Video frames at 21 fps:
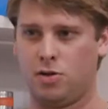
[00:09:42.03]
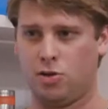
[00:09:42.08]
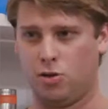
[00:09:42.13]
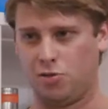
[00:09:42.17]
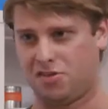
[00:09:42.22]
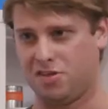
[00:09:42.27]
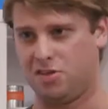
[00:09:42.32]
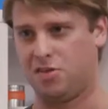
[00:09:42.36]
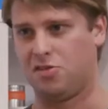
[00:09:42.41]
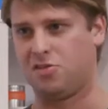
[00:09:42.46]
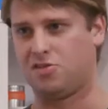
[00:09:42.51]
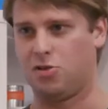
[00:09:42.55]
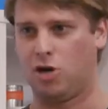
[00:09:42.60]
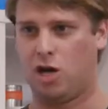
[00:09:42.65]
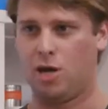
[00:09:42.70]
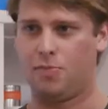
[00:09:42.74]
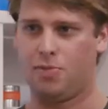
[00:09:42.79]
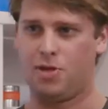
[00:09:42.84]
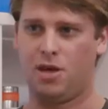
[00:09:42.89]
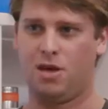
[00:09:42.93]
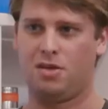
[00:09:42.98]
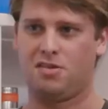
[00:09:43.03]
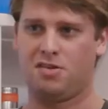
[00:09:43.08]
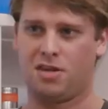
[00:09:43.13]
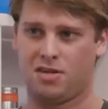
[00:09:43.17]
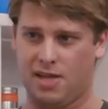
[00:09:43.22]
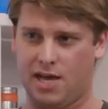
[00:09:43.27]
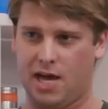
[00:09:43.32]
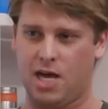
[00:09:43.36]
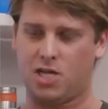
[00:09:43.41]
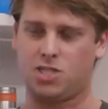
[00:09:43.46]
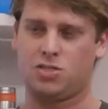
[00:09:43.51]
You'll see those 2 IPAs, like
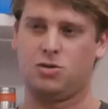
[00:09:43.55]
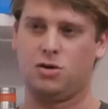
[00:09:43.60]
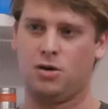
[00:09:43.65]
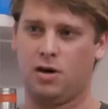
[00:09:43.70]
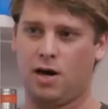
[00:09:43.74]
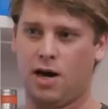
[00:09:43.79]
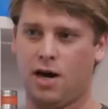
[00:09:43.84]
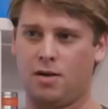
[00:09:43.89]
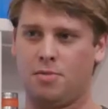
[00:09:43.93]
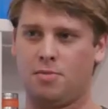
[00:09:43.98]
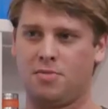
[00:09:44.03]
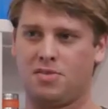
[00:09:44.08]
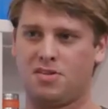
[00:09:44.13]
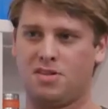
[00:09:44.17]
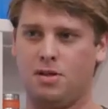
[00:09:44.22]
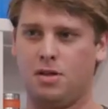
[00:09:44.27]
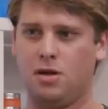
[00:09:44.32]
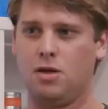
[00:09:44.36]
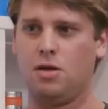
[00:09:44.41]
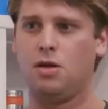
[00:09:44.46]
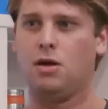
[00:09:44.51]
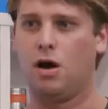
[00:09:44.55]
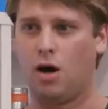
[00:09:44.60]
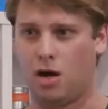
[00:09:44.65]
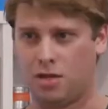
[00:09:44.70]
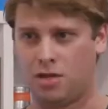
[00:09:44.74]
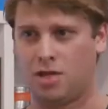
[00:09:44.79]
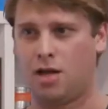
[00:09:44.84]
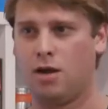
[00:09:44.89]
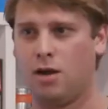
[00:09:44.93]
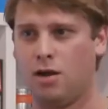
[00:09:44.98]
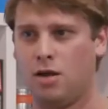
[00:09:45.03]
the actual items
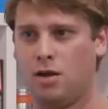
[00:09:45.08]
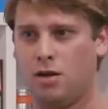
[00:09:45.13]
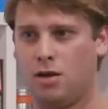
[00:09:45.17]
on there.